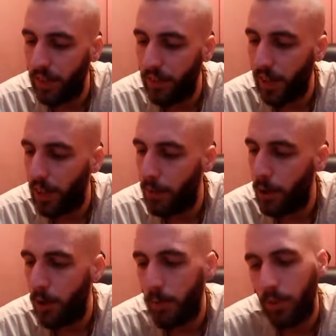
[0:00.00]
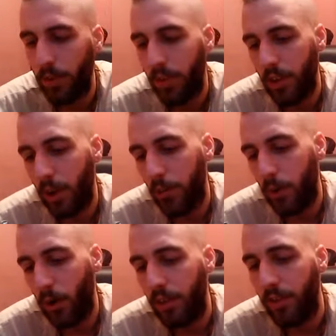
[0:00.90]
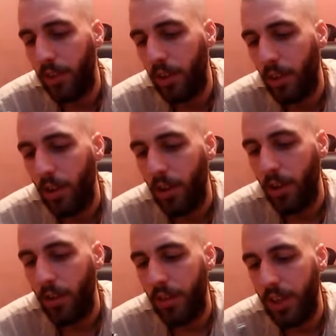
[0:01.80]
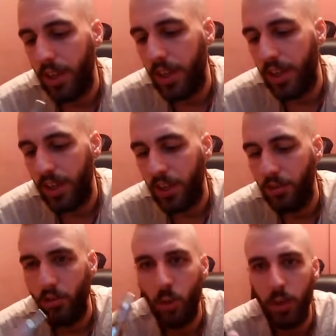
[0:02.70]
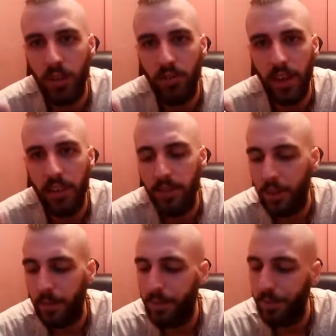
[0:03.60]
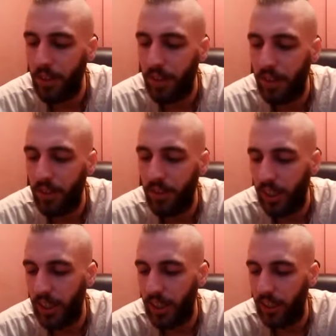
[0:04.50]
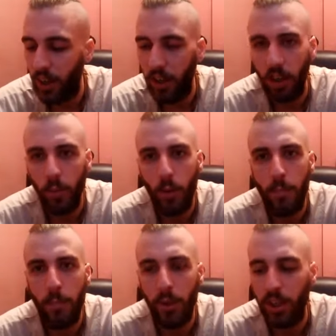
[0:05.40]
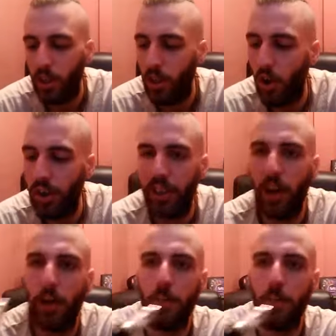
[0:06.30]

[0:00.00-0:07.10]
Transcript: is at the moment I'm on the Druid flavour and it's saying 1.9